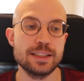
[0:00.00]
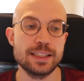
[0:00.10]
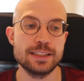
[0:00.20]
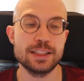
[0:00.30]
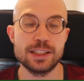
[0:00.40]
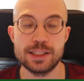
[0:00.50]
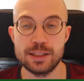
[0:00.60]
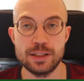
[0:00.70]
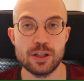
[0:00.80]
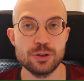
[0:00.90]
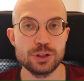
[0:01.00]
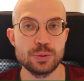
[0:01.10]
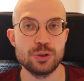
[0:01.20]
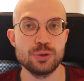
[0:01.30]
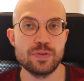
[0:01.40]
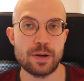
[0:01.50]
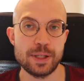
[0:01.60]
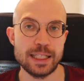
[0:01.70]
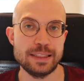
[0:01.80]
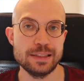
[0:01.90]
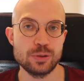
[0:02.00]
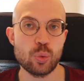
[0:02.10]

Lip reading: against the Sicilian also the two variations,